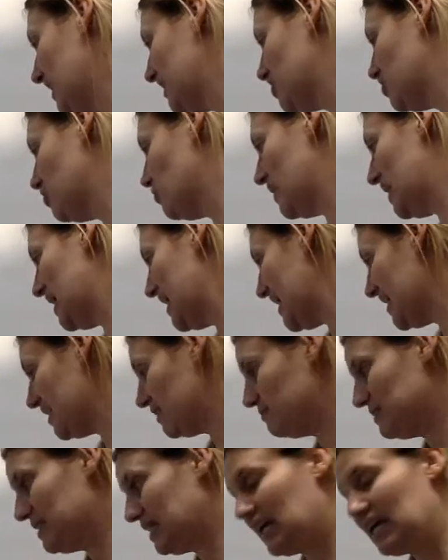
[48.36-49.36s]
know when I add them
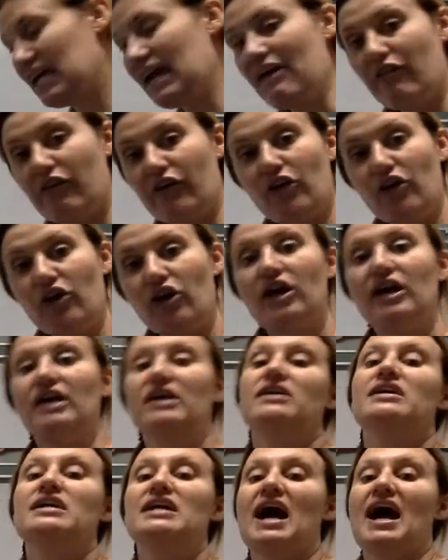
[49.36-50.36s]
together,
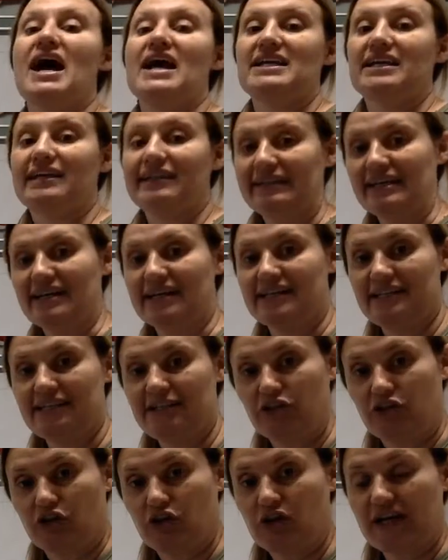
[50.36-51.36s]
I get 90
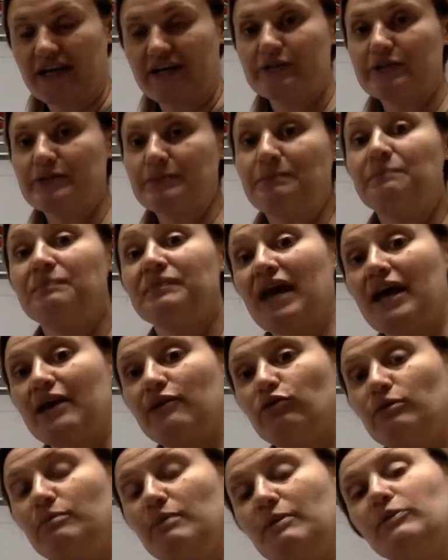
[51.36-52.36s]
degrees. And
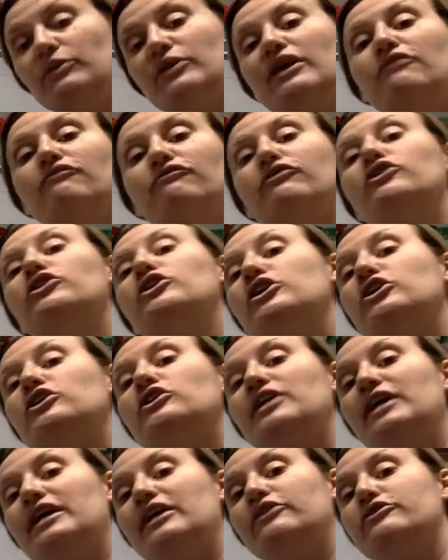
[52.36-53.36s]
remember that vertical
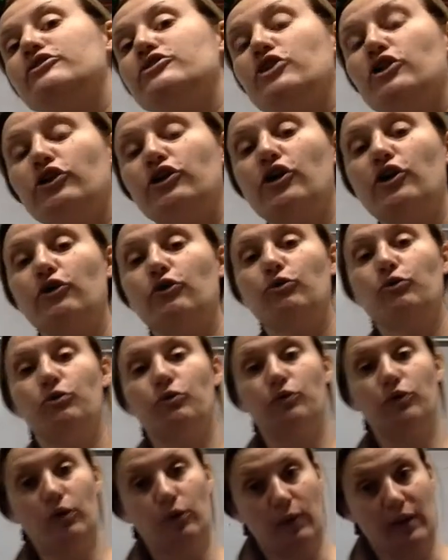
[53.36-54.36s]
angles are
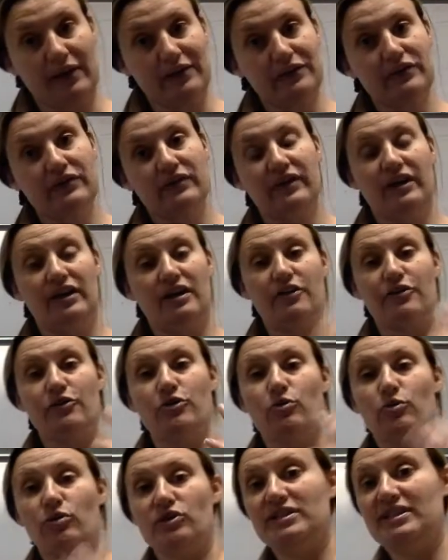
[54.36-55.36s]
congruent. In other
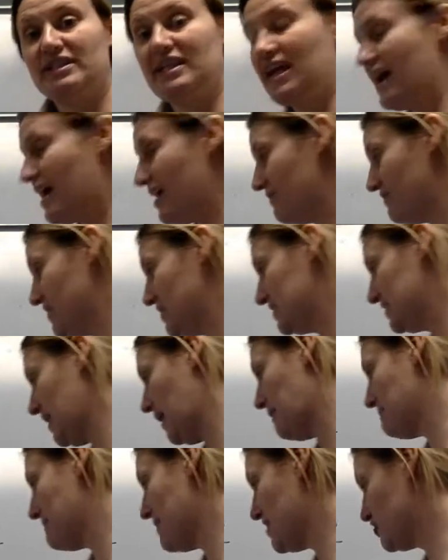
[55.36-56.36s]
words, they have the
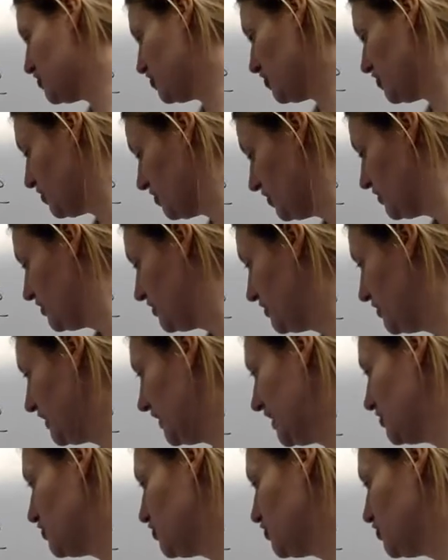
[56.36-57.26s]
same measure. And